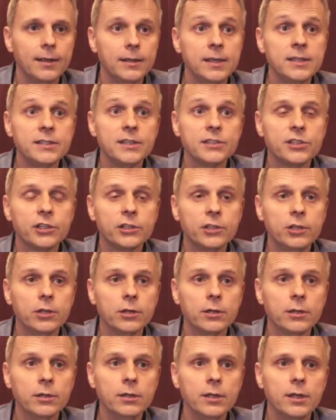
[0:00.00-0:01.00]
Is it
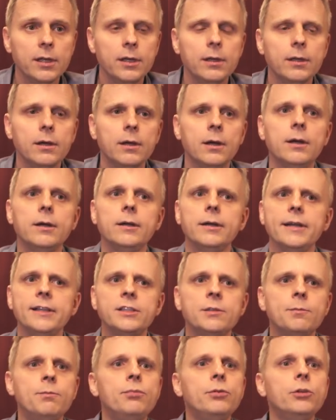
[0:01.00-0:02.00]
secure? Oh,
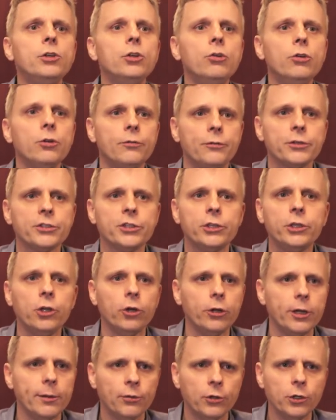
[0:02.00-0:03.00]
it's beautiful
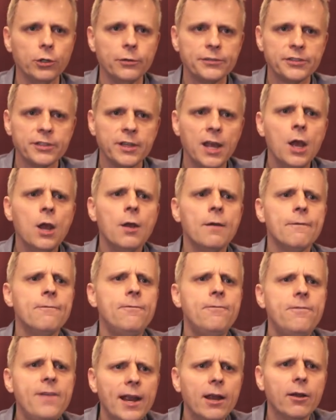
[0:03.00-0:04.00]
security proofs.
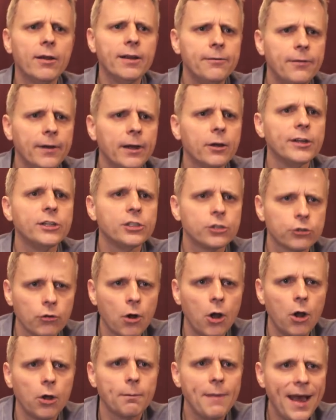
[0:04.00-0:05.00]
Very, very
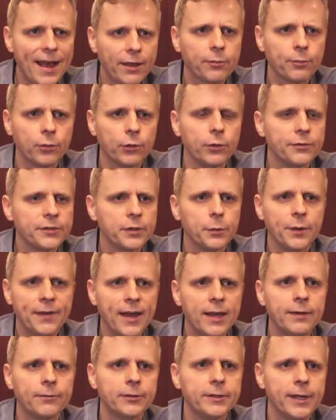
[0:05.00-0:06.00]
strong math proofs that we've
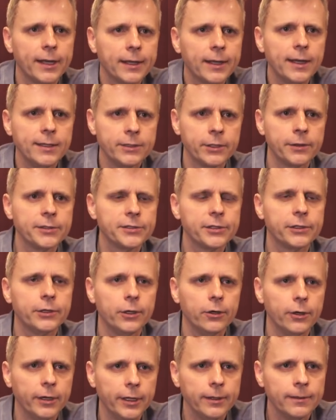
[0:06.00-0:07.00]
had for decades on the
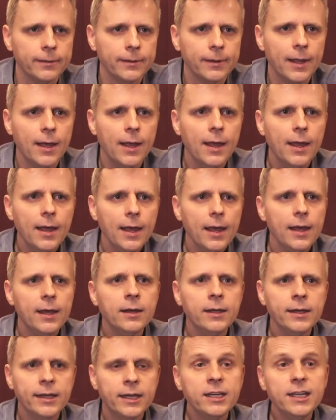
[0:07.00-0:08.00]
security.
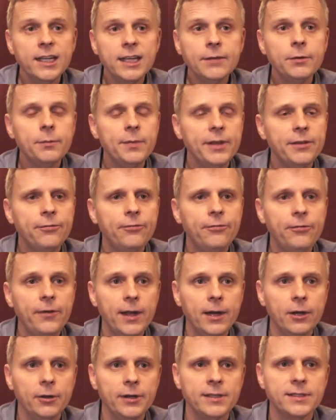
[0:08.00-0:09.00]
It could even be
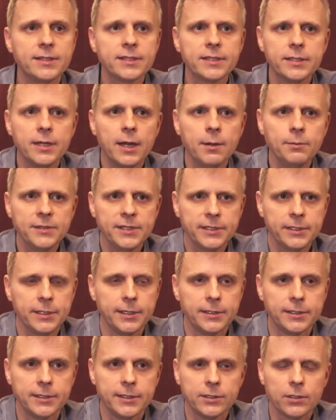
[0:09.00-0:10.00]
fair in some
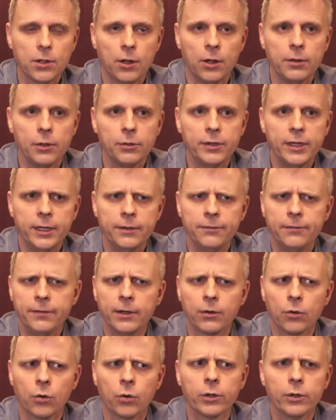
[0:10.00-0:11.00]
senses, although getting
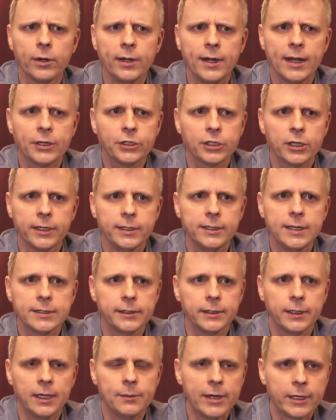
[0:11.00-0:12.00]
fair ordering actually
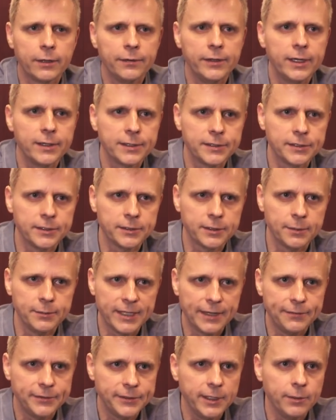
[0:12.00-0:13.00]
doesn't come out of any of the systems
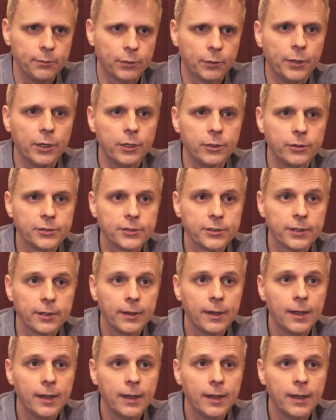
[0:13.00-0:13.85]
I've seen proposed.